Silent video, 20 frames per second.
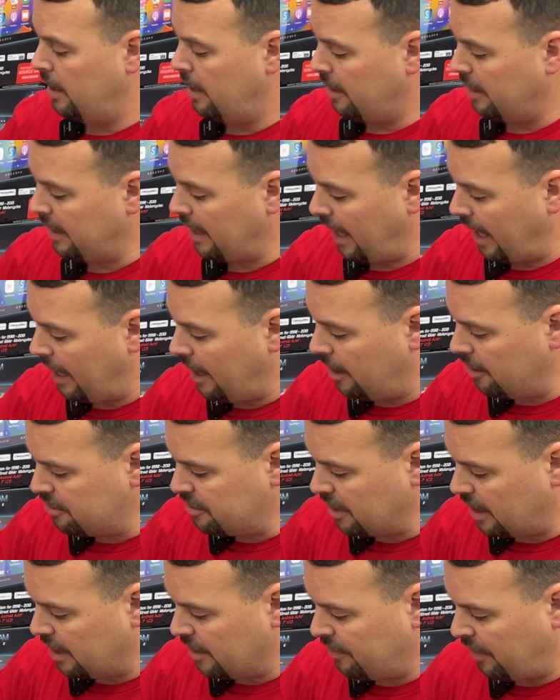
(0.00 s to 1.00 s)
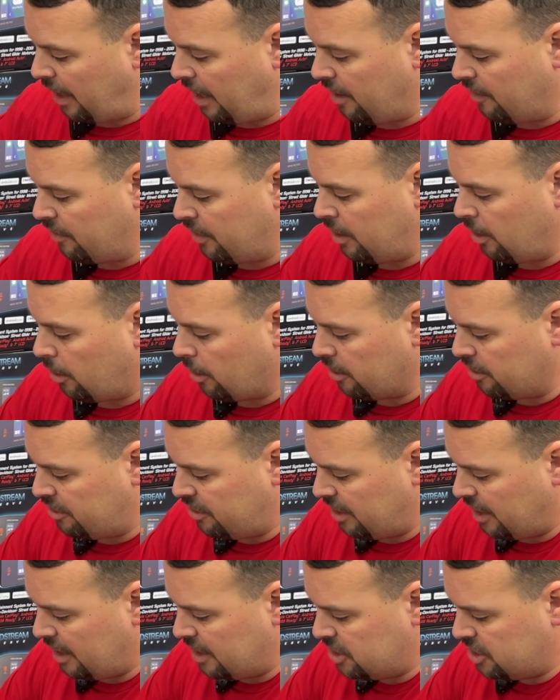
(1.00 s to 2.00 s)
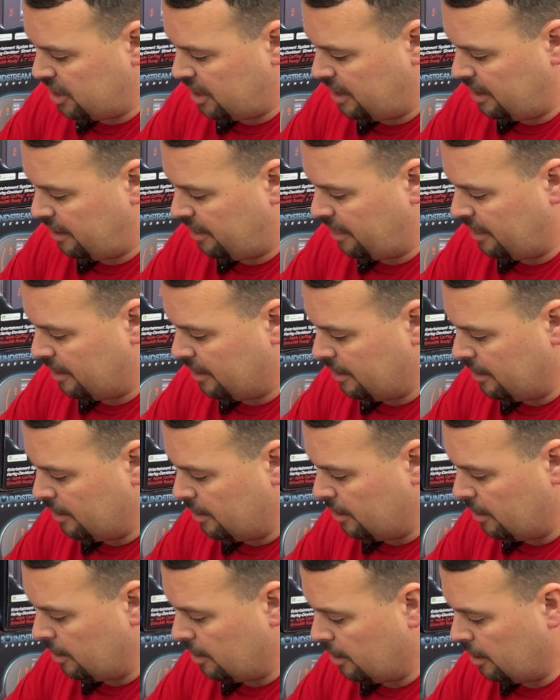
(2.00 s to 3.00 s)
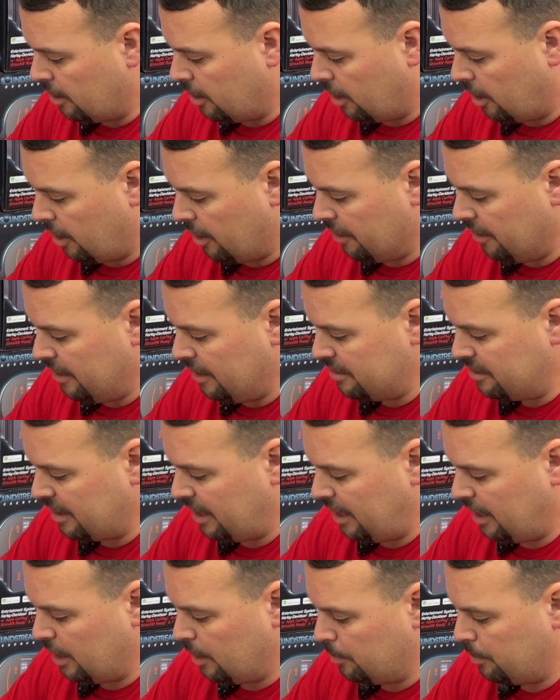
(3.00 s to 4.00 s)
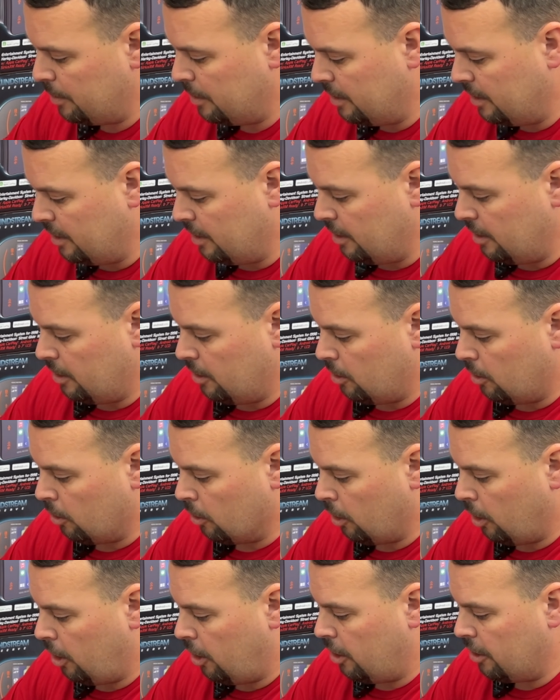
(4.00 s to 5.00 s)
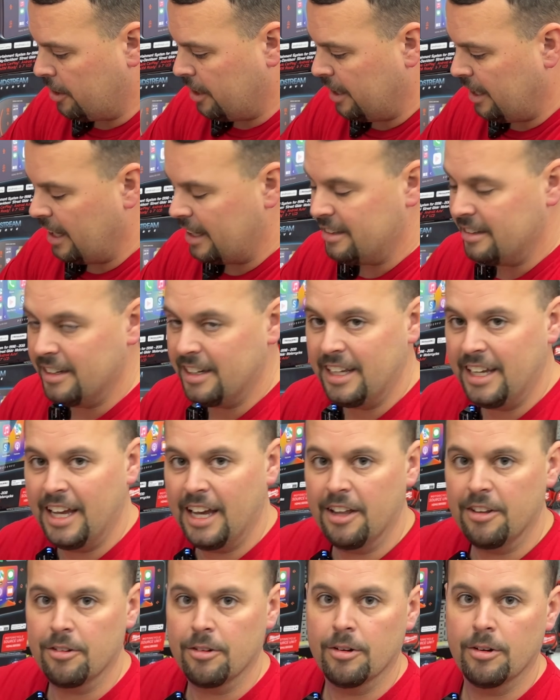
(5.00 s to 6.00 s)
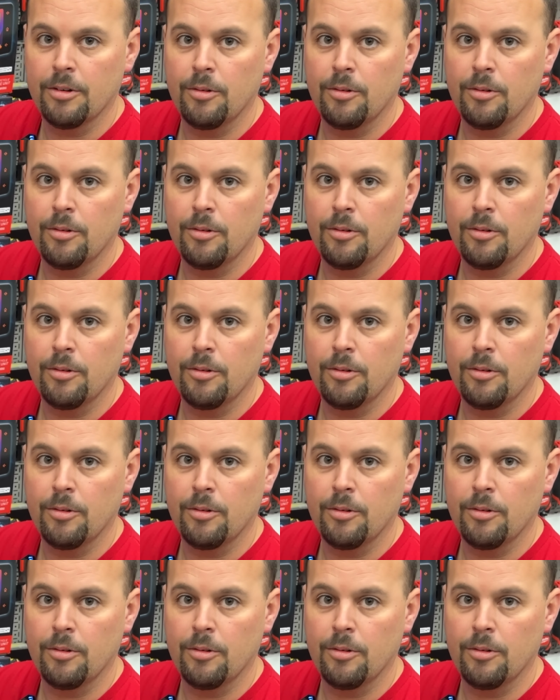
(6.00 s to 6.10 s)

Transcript: The outside of every RCA sheath on this amp are all connected together.